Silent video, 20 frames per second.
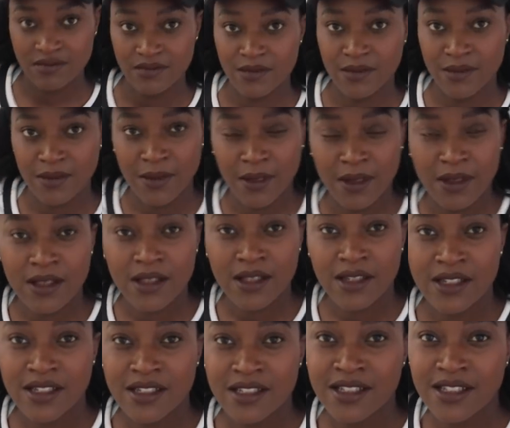out, babe.
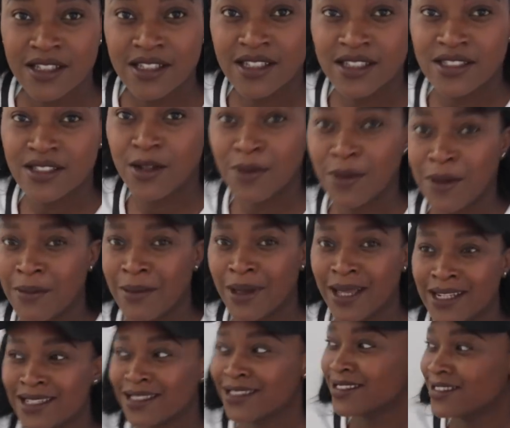
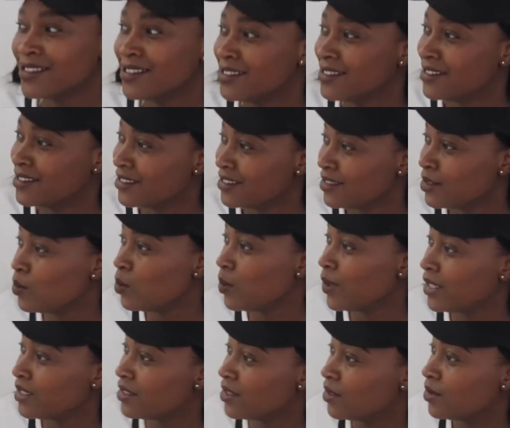man.
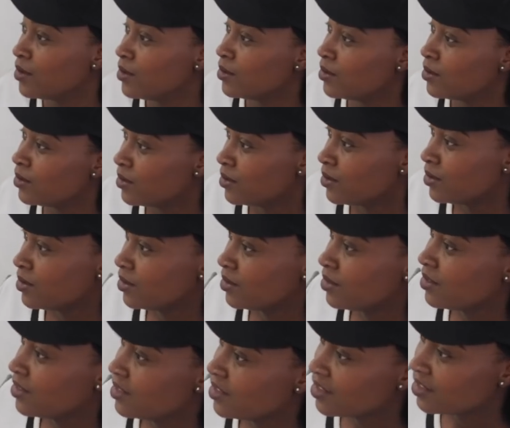
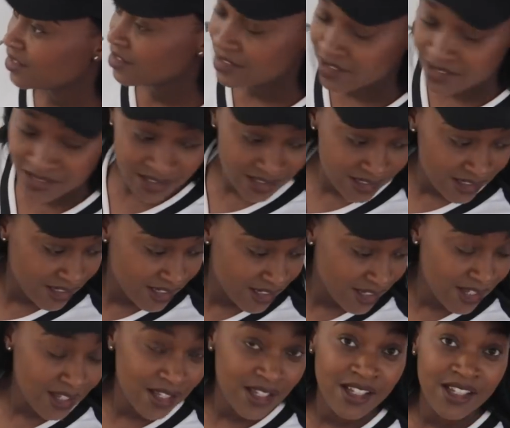What do you mean? He's We're
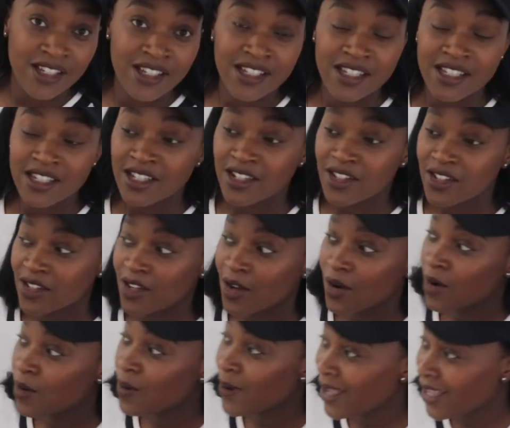talking about
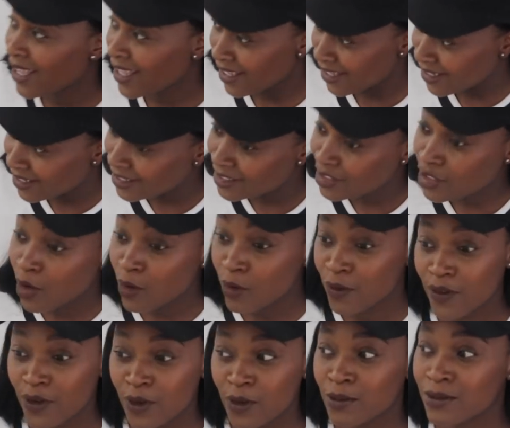Go weirdo. away. Go
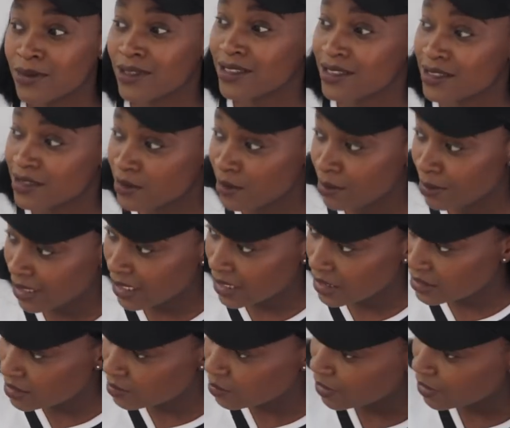film this